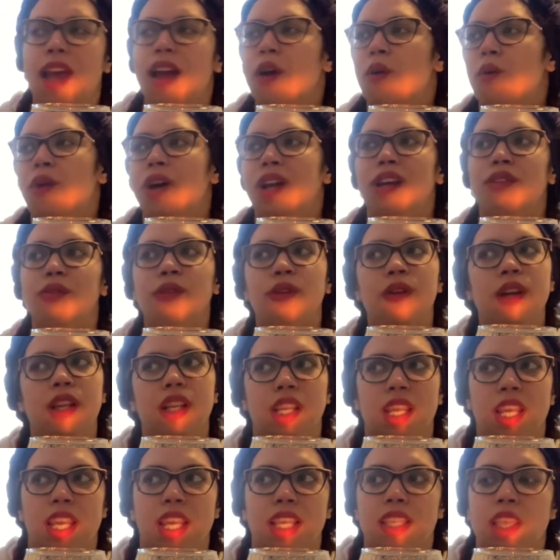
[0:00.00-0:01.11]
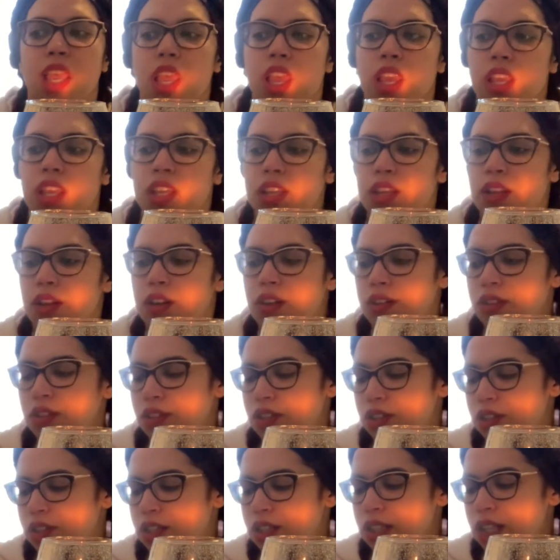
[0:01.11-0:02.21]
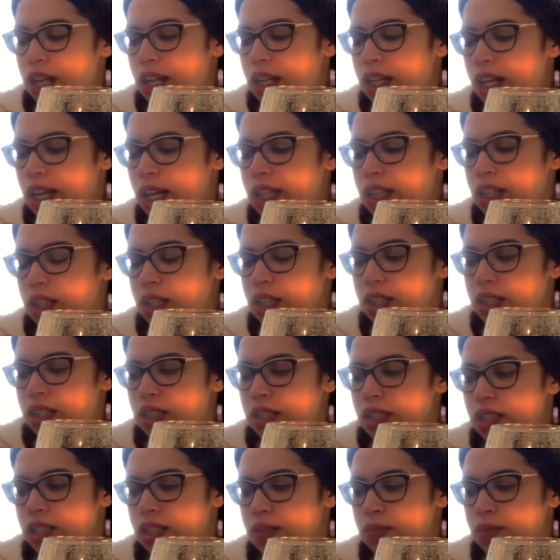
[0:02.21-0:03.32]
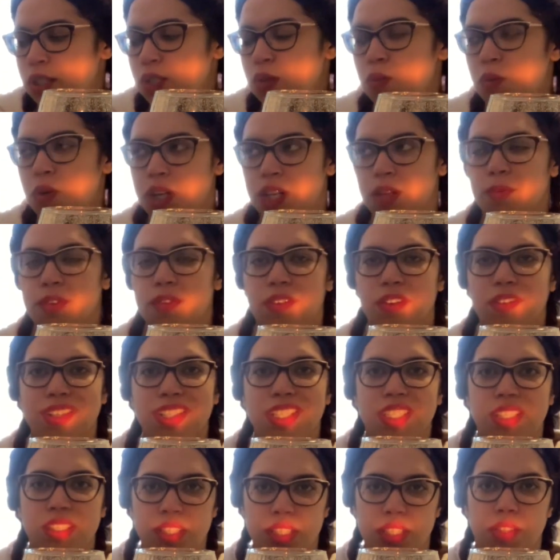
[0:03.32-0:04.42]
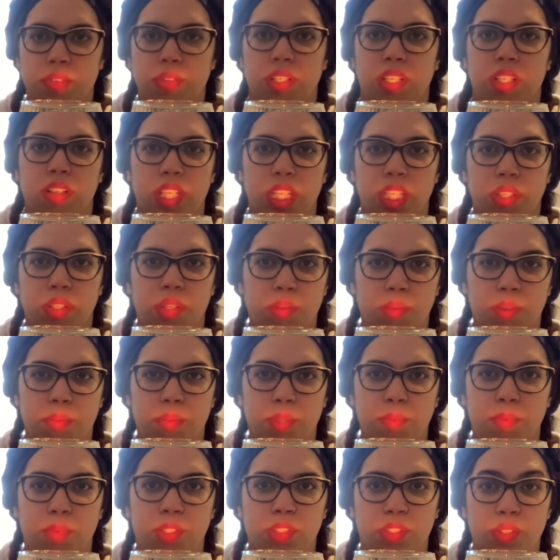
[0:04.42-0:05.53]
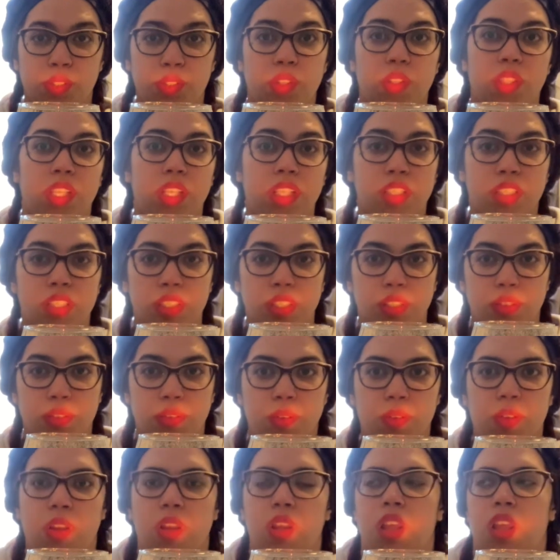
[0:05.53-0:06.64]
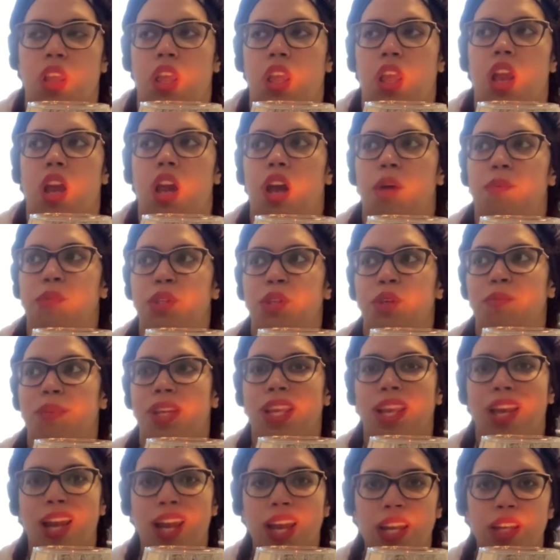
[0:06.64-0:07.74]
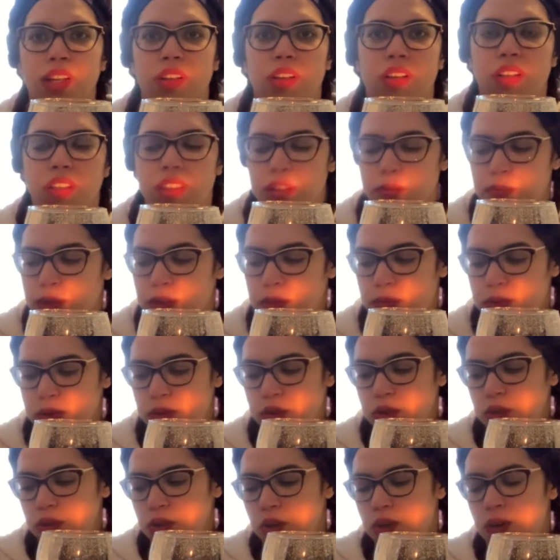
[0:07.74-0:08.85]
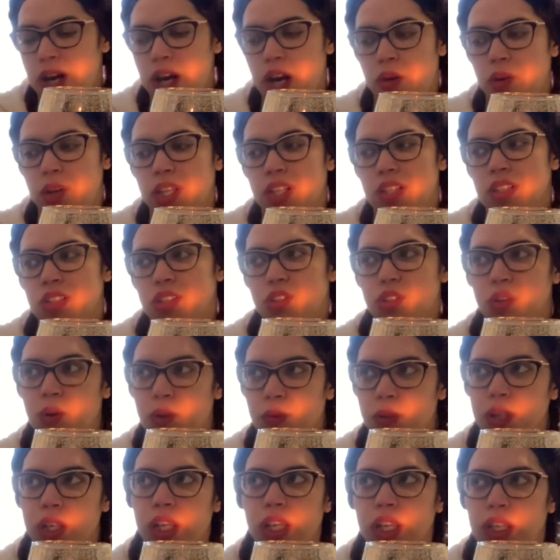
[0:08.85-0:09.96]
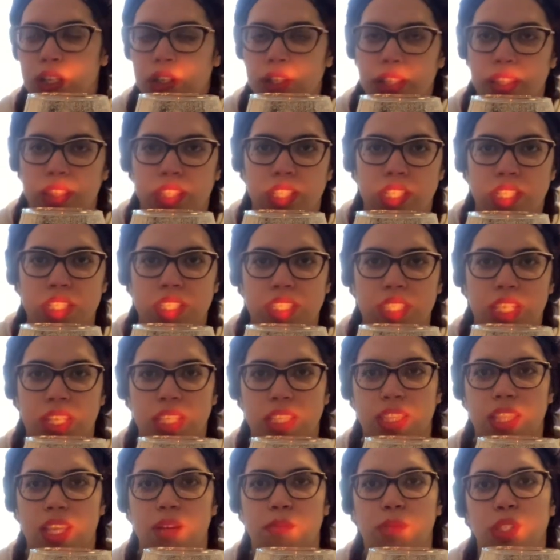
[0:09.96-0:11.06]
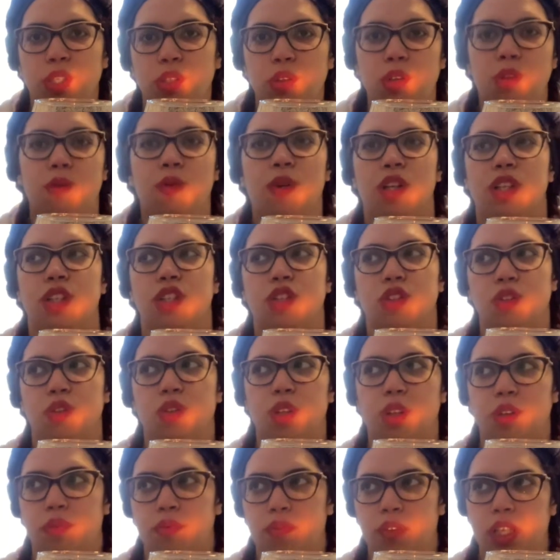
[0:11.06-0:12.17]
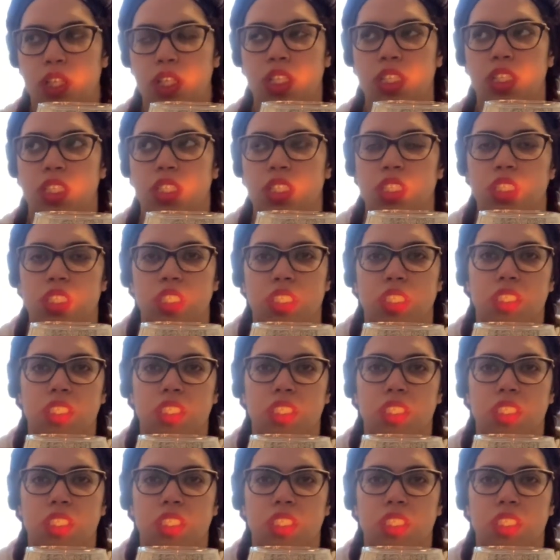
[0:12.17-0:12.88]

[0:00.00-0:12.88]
whatever it is, you're just kind of like this. You want to be very secretive, like you don't want people to know that it's you. You may hire other people to go out and donate and things like that, but you don't want to show your face